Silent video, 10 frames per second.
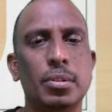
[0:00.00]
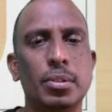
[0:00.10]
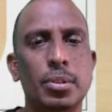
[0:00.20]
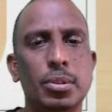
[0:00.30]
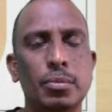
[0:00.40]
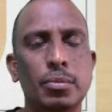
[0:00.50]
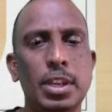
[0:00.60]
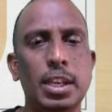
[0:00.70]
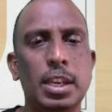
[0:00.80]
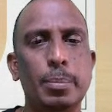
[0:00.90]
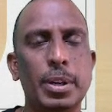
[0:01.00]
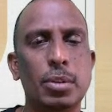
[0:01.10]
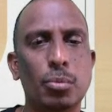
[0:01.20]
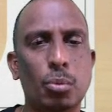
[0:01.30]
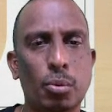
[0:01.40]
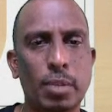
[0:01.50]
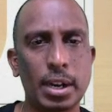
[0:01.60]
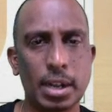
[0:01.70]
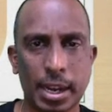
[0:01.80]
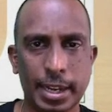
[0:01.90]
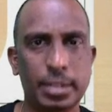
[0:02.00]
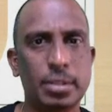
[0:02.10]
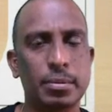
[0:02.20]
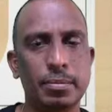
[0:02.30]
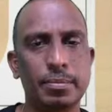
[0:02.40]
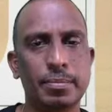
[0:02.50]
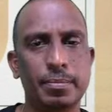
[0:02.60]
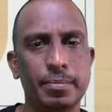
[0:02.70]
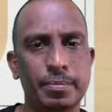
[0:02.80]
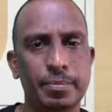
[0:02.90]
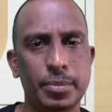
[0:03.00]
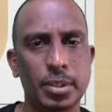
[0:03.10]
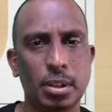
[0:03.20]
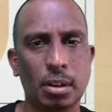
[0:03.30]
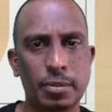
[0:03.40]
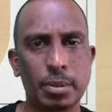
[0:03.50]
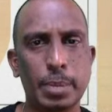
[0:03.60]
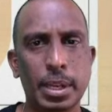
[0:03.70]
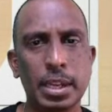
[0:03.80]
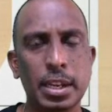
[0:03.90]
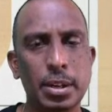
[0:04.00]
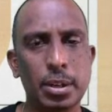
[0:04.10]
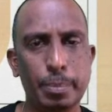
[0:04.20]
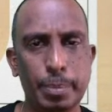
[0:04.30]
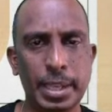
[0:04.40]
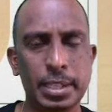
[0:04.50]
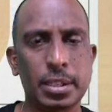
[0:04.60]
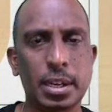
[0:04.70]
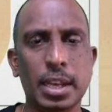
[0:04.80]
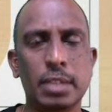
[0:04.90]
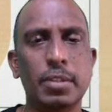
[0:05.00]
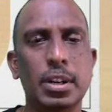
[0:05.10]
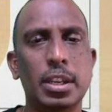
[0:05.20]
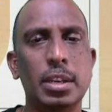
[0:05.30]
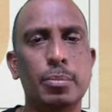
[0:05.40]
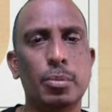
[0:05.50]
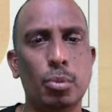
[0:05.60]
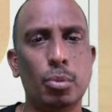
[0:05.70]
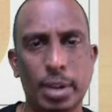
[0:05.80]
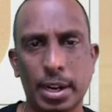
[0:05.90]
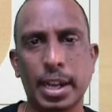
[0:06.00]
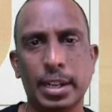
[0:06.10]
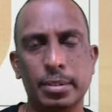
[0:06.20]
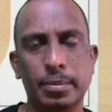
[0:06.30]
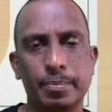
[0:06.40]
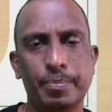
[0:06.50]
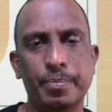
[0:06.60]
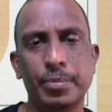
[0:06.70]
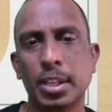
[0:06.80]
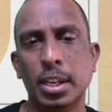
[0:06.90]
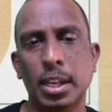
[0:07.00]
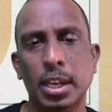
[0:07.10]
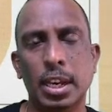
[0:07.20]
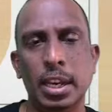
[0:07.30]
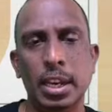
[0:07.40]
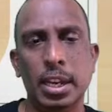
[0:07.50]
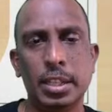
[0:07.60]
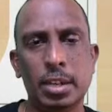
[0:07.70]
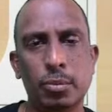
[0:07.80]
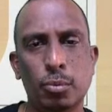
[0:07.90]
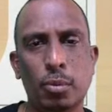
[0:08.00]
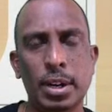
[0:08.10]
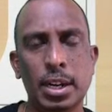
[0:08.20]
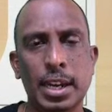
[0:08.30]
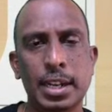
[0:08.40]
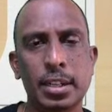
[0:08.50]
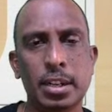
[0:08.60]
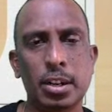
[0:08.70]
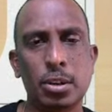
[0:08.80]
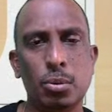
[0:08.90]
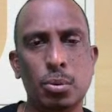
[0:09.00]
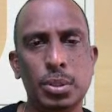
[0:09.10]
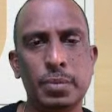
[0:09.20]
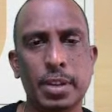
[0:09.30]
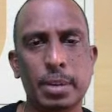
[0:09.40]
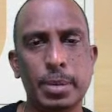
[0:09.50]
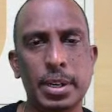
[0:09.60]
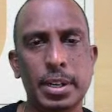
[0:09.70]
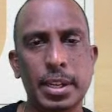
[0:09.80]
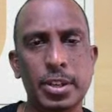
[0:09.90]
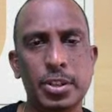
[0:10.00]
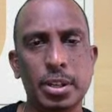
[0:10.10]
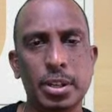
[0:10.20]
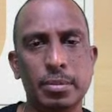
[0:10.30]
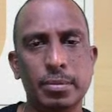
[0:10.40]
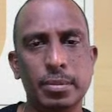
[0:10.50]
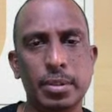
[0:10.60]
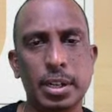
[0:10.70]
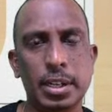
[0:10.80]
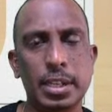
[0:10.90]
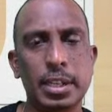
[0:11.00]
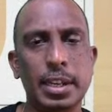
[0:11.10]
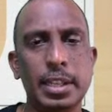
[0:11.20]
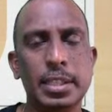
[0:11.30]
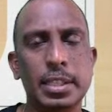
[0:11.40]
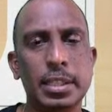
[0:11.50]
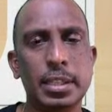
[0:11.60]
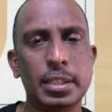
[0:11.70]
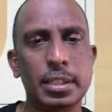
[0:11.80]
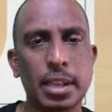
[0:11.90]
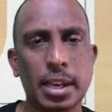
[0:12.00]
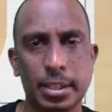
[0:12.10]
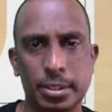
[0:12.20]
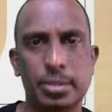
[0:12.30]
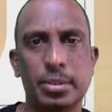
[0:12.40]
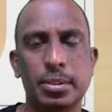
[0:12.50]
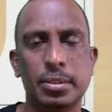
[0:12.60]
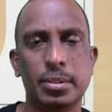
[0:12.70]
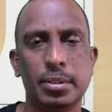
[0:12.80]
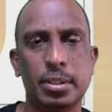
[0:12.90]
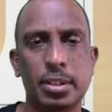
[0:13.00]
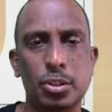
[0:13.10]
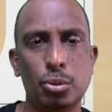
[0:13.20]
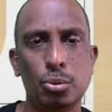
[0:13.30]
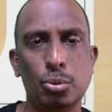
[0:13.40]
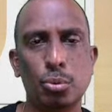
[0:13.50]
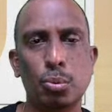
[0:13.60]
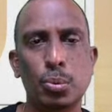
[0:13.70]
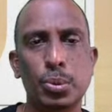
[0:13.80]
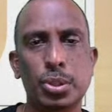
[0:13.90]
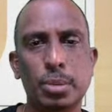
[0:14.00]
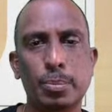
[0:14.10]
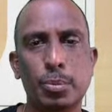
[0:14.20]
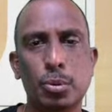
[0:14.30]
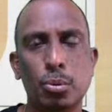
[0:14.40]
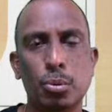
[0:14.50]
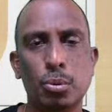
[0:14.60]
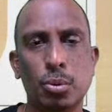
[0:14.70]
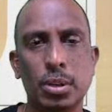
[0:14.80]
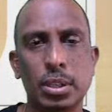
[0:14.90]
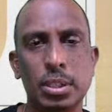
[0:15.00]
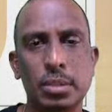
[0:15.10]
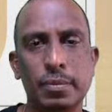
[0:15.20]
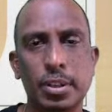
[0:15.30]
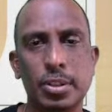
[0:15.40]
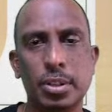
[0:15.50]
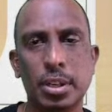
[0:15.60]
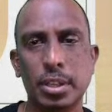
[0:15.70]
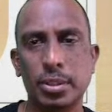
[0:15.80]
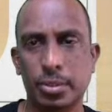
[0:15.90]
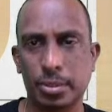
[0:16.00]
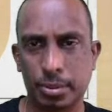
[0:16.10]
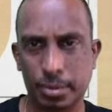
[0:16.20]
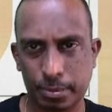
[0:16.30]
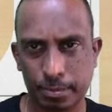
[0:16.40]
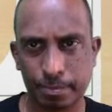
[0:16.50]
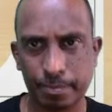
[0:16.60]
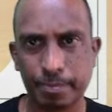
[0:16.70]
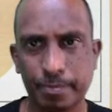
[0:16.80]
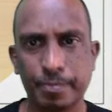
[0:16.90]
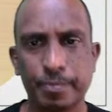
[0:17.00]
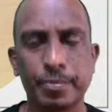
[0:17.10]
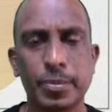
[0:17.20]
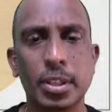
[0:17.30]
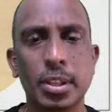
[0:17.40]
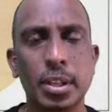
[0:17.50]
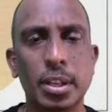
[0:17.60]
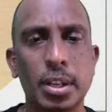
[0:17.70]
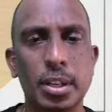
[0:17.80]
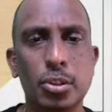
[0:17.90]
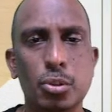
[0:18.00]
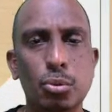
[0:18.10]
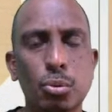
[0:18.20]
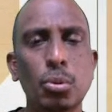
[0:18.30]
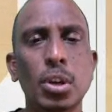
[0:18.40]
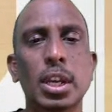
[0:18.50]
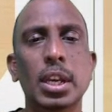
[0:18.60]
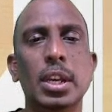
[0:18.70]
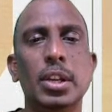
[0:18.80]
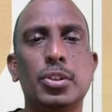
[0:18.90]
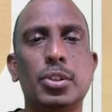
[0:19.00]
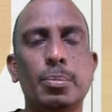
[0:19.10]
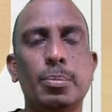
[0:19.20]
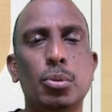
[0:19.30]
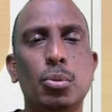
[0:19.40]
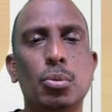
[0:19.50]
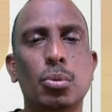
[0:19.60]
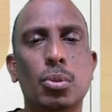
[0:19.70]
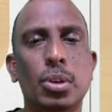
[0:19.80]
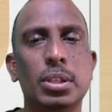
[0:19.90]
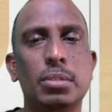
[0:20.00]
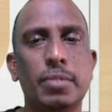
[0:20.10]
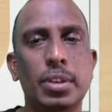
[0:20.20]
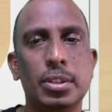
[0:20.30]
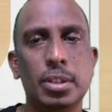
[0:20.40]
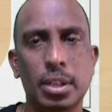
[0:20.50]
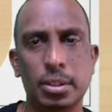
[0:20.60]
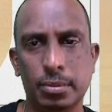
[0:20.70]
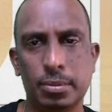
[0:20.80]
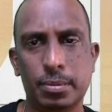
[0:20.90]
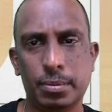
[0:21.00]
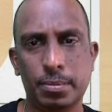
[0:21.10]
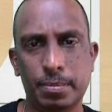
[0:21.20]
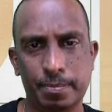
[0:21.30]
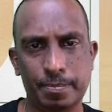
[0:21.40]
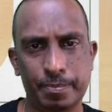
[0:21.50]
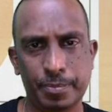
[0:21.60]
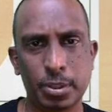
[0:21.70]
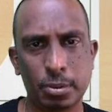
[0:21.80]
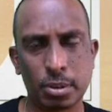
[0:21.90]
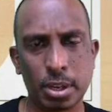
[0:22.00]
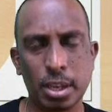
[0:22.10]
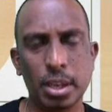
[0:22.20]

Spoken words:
so we keep it overnight. After making into a paste like, we'll keep overnight. In that overnight, it undergoes fermentation and increases in size. This is due to Streptococcus facialis. It is due to Streptococcus facialis. Okay.